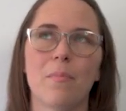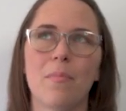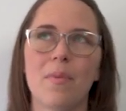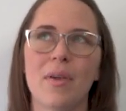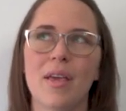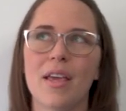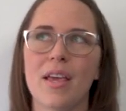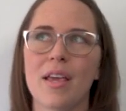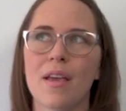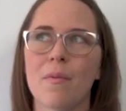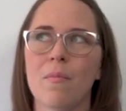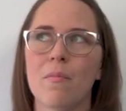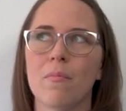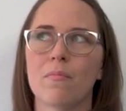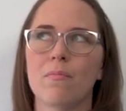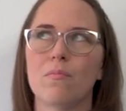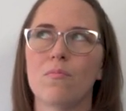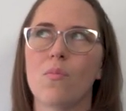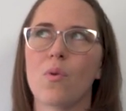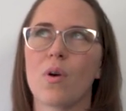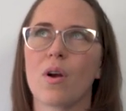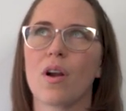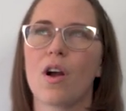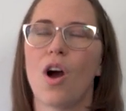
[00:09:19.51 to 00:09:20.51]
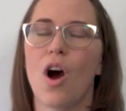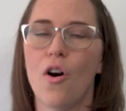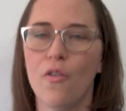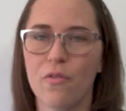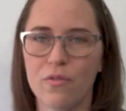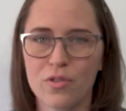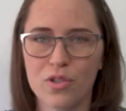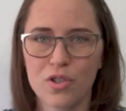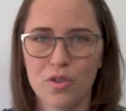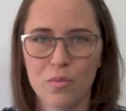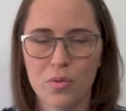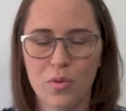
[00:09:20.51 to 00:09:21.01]
being more
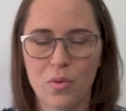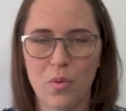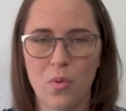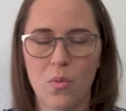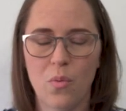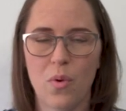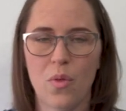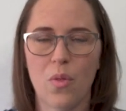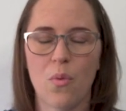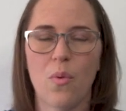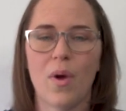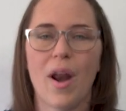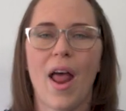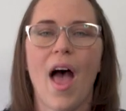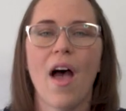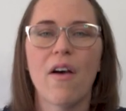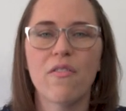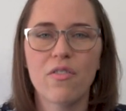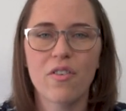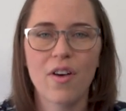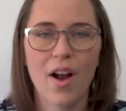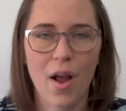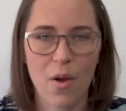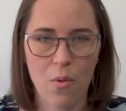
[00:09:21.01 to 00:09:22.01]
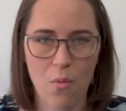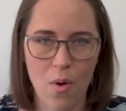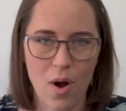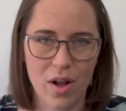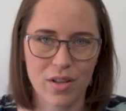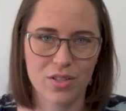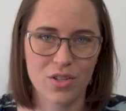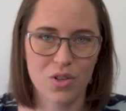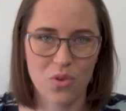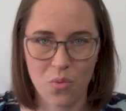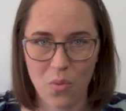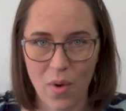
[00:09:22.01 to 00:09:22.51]
comfortable with whatever I
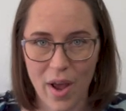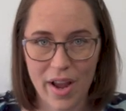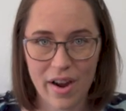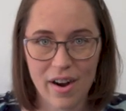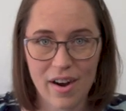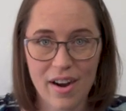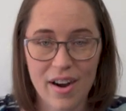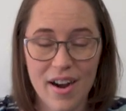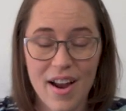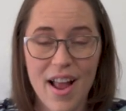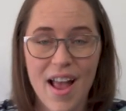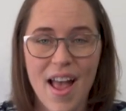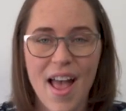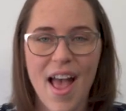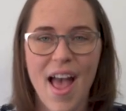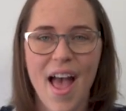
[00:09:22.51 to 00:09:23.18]
want to wear